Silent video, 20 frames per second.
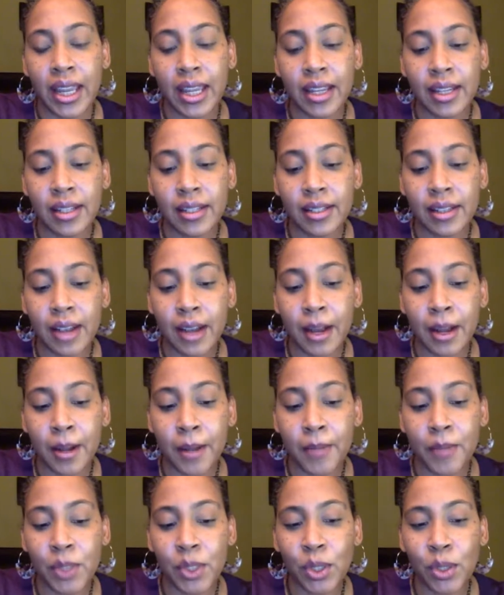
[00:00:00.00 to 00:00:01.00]

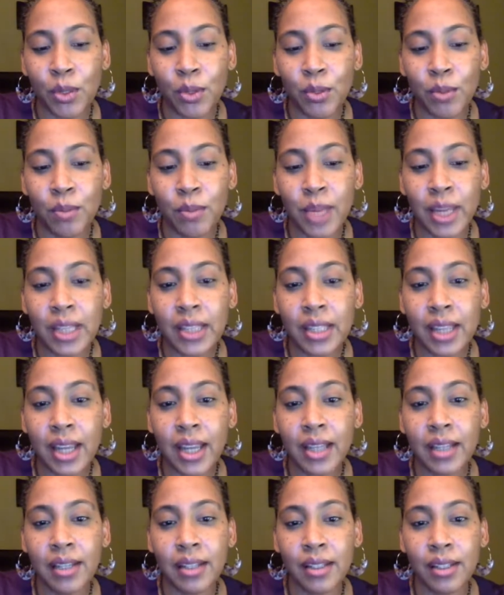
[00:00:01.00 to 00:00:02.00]
And so
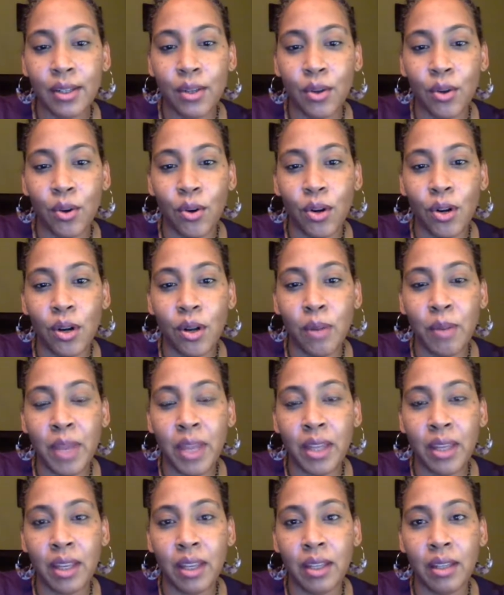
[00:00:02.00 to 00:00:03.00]
maintaining decorum
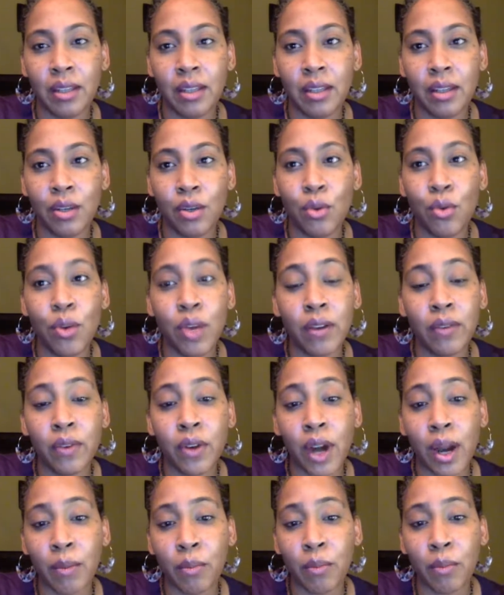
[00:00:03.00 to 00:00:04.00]
and
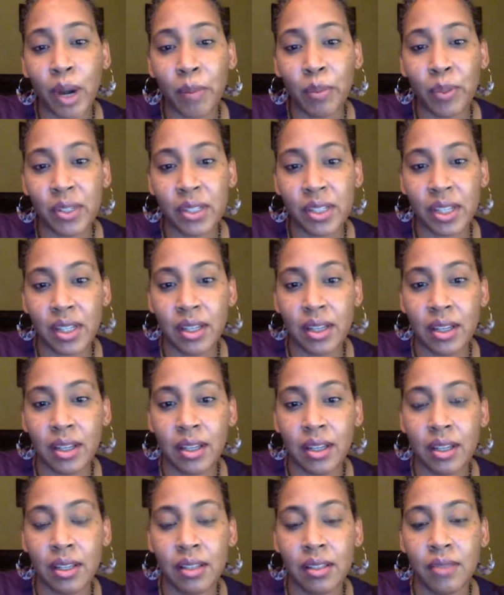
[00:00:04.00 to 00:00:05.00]
whoever I'm
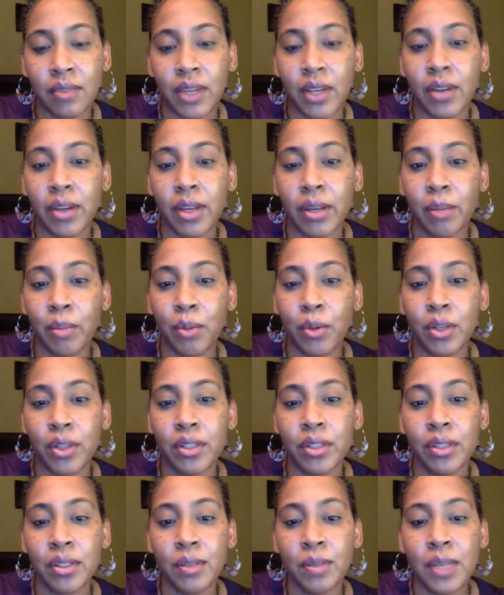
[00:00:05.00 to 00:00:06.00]
representing is very
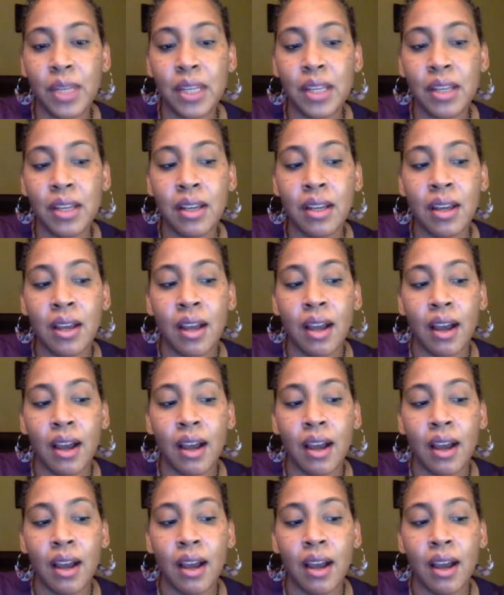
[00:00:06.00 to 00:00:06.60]
important to me.